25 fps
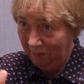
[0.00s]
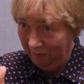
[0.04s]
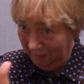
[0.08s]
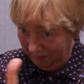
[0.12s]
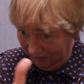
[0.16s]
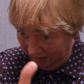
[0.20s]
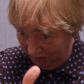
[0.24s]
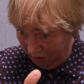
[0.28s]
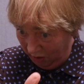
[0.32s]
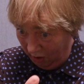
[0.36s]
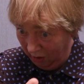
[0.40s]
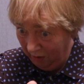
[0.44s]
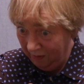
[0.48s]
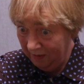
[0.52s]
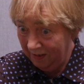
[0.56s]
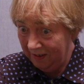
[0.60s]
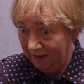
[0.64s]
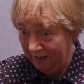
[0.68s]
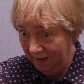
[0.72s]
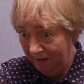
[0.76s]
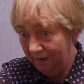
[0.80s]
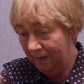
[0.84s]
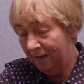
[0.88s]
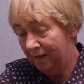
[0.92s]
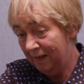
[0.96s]

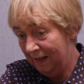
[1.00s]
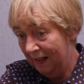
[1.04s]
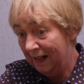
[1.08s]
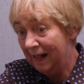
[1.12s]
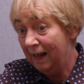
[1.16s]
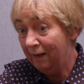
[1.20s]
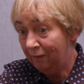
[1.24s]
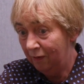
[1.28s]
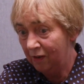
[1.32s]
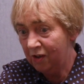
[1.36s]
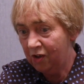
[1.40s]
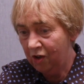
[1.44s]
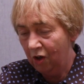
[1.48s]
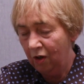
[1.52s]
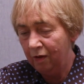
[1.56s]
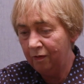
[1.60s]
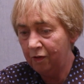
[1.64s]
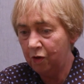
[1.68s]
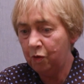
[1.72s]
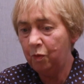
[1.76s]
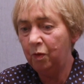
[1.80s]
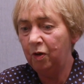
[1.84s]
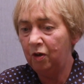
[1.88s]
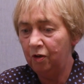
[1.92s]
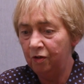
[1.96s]
the level of
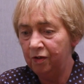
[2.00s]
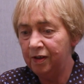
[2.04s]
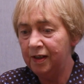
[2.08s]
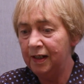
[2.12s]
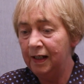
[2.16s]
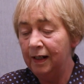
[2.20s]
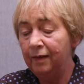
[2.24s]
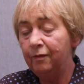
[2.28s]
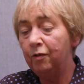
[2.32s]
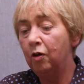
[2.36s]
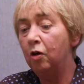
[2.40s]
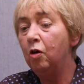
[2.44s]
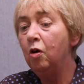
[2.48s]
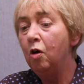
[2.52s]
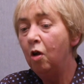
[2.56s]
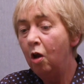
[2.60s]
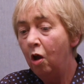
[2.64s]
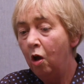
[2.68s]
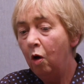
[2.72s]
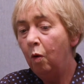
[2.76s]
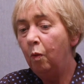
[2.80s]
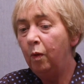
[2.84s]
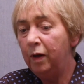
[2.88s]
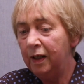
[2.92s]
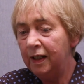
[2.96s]
service we're going to deliver,
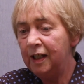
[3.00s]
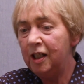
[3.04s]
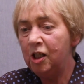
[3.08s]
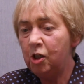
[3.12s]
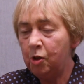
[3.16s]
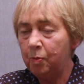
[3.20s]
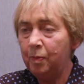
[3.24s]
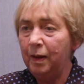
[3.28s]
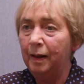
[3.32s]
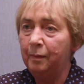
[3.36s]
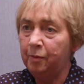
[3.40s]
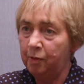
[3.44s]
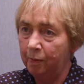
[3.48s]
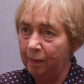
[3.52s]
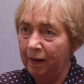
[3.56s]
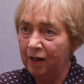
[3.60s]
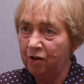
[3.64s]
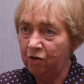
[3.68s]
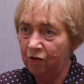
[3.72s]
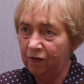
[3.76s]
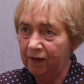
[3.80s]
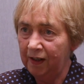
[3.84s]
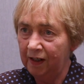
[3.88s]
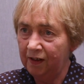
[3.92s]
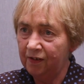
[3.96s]
we need to be able to
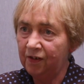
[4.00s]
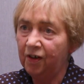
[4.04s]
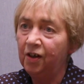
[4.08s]
measure that.